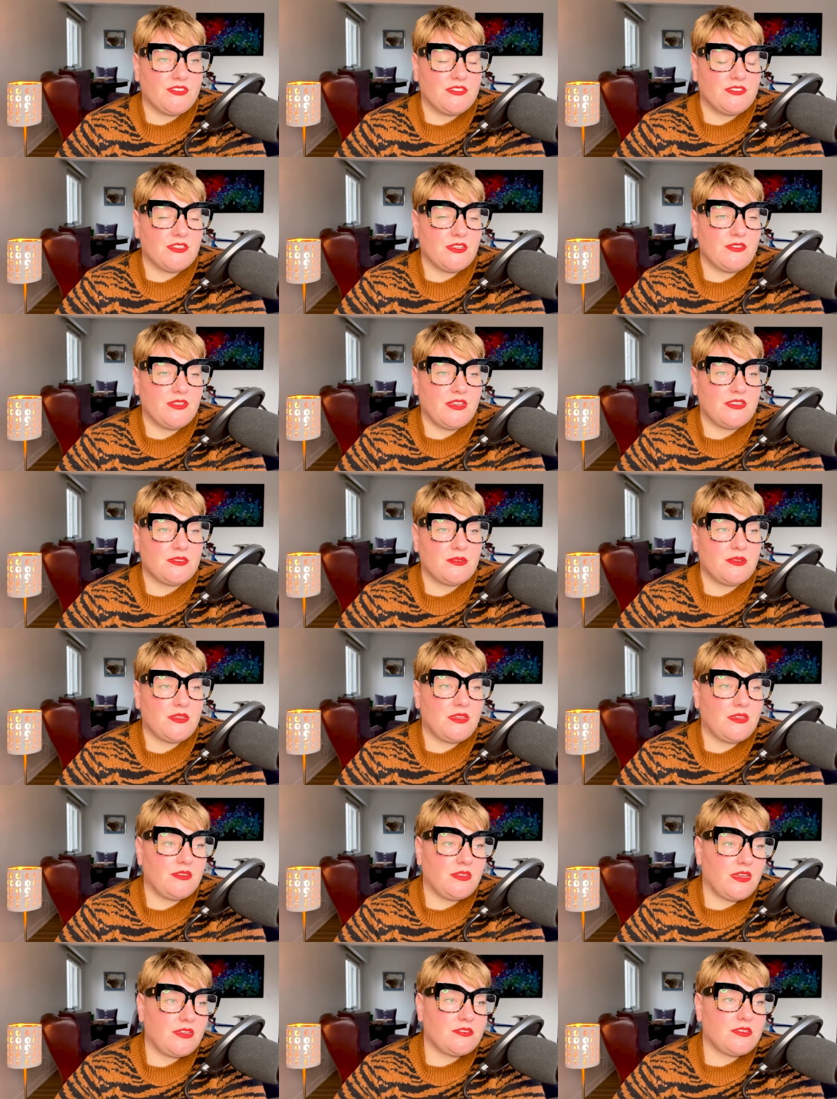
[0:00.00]
And so that's
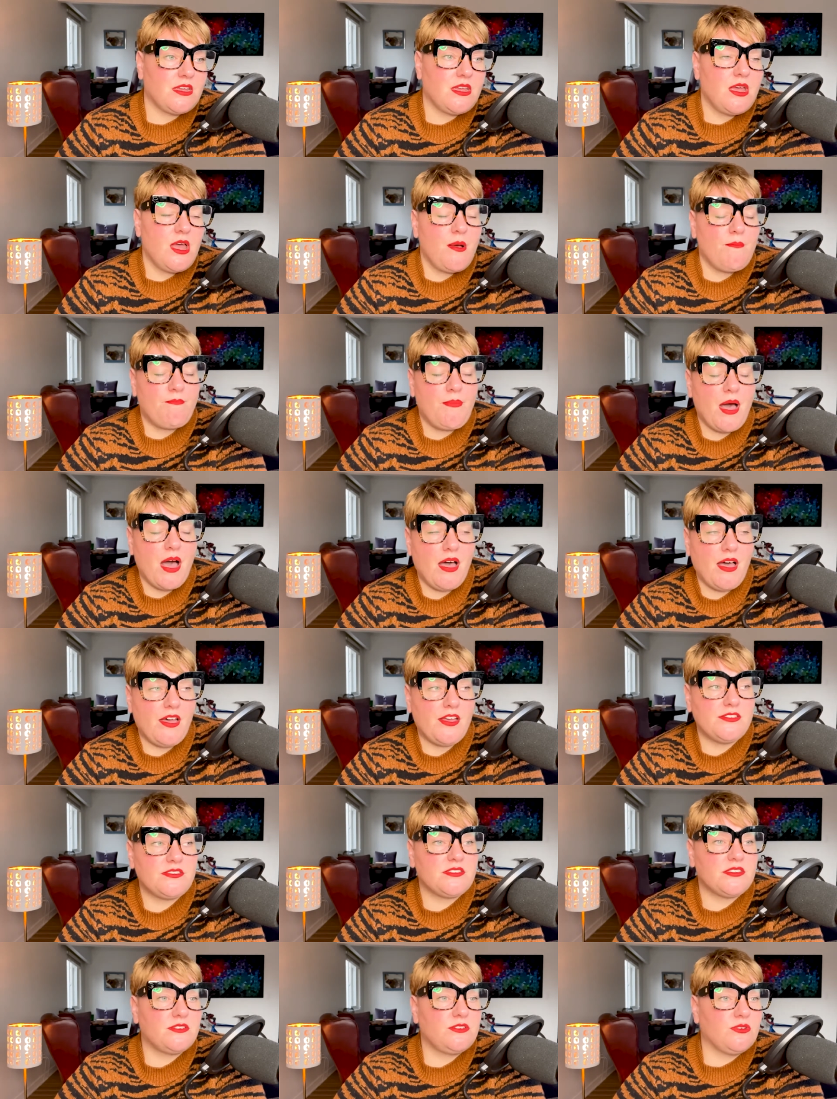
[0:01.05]
that's
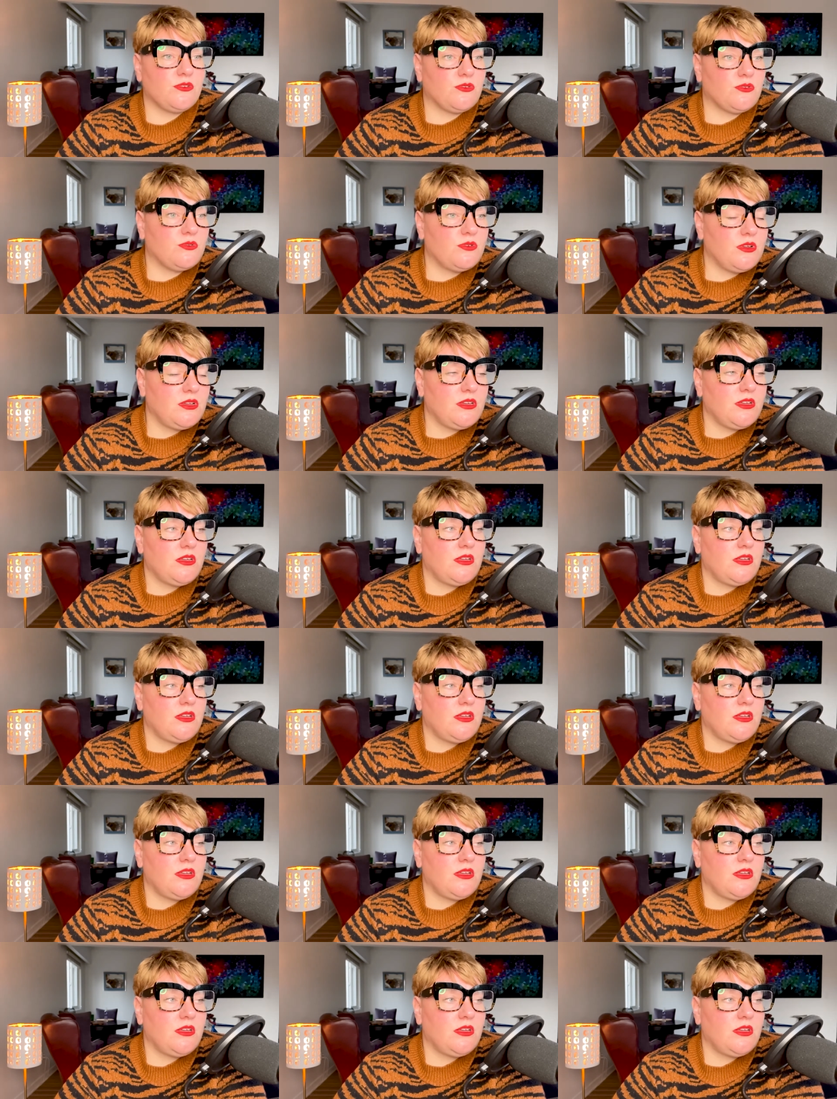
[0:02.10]
personal